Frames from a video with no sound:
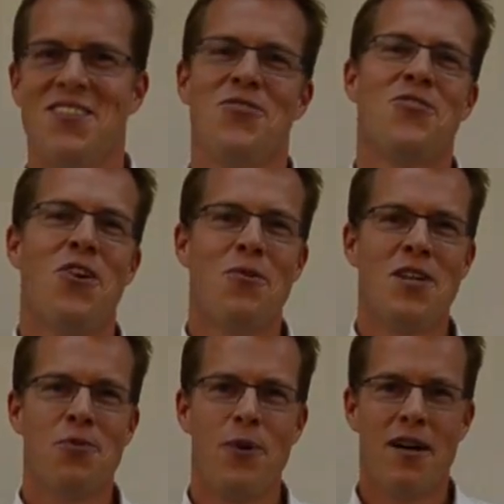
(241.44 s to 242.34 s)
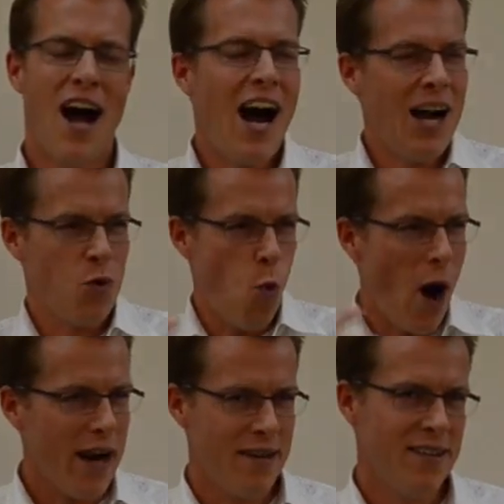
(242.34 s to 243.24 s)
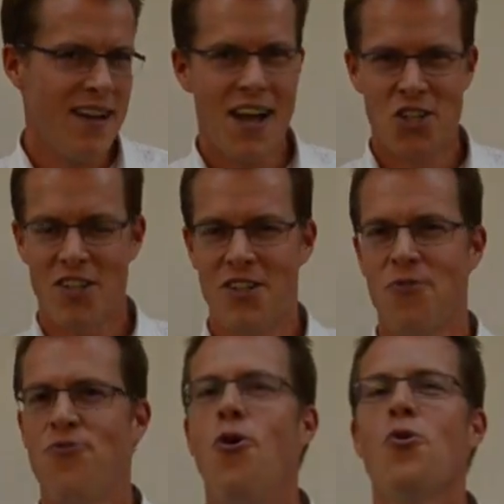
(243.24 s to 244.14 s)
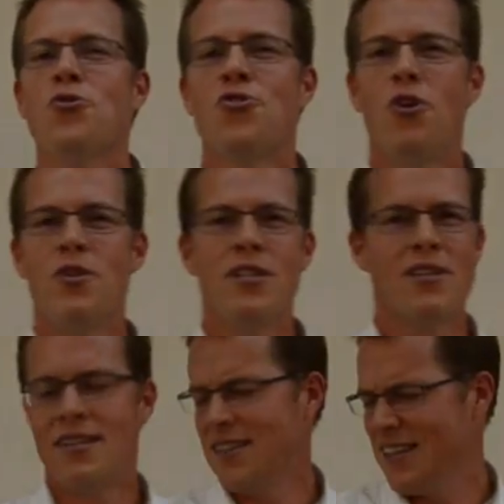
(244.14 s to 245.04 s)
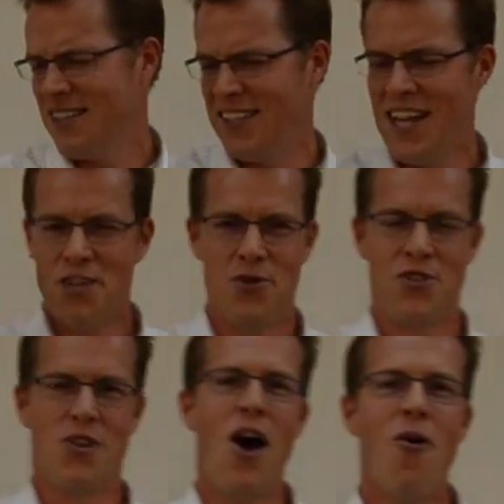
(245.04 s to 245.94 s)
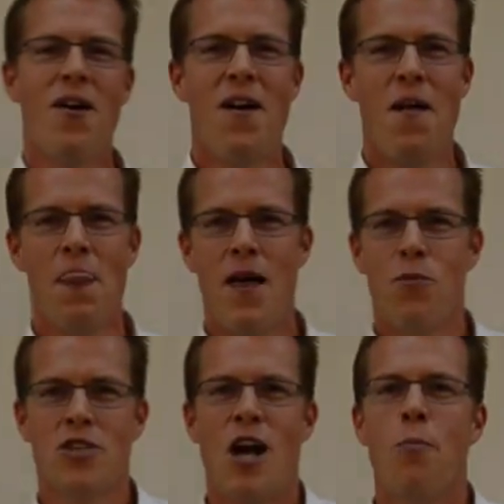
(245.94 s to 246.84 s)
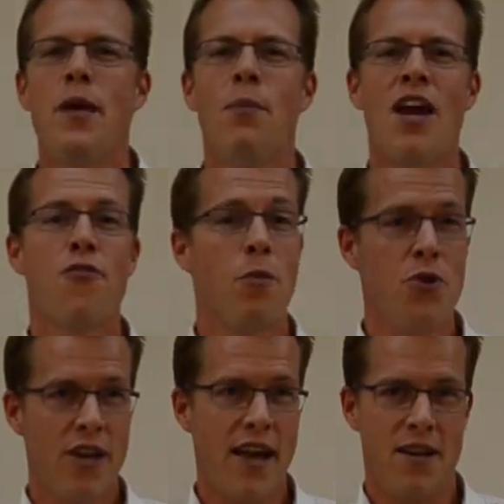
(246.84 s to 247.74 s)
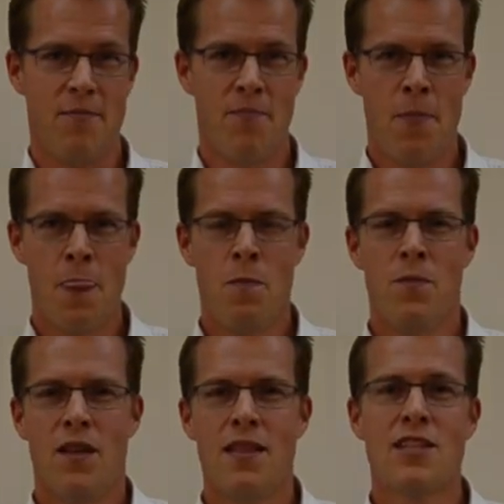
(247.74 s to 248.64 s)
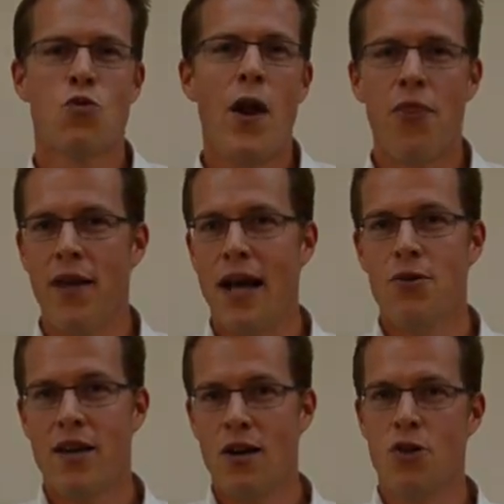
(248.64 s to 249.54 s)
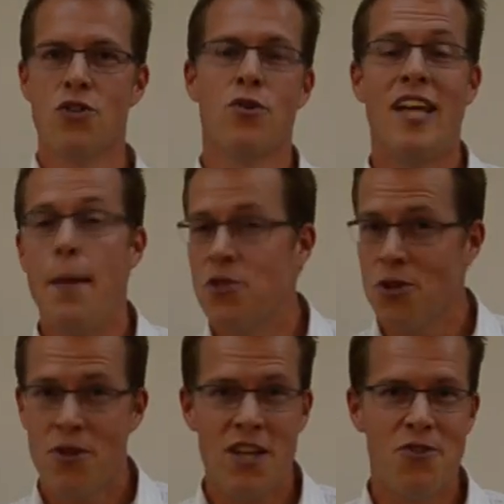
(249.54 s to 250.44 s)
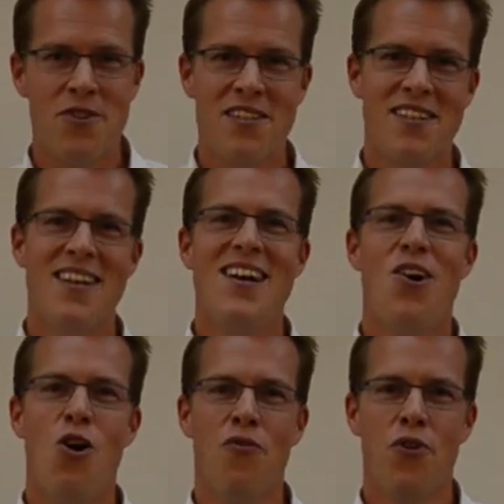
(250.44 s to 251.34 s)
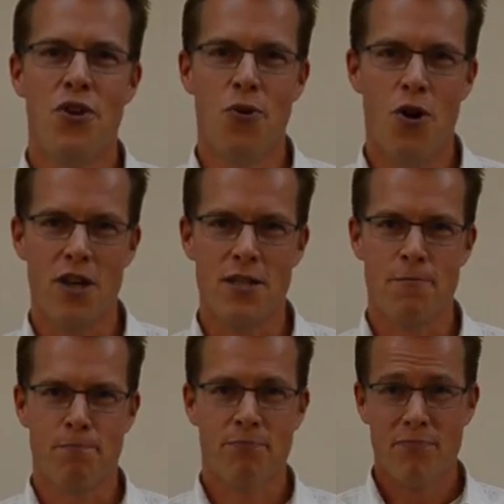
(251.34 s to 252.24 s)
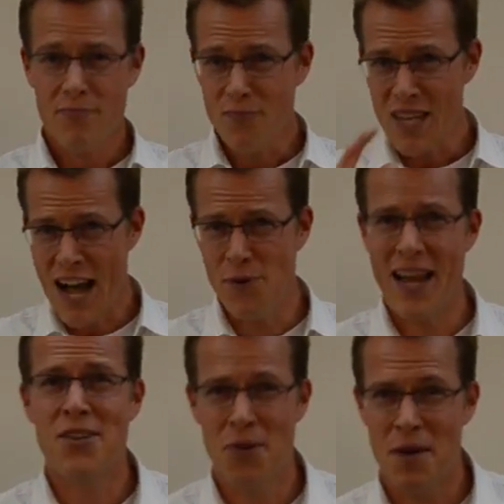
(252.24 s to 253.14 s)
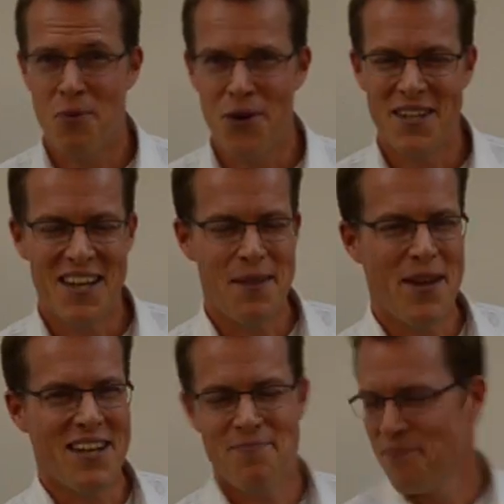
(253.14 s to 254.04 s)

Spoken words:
to stories. We are hardwired actually to follow stories. It's like centuries ago. That was how people have communicated. And that's a great thing how you can also capture the interest of your audience. I will get to that point in a minute.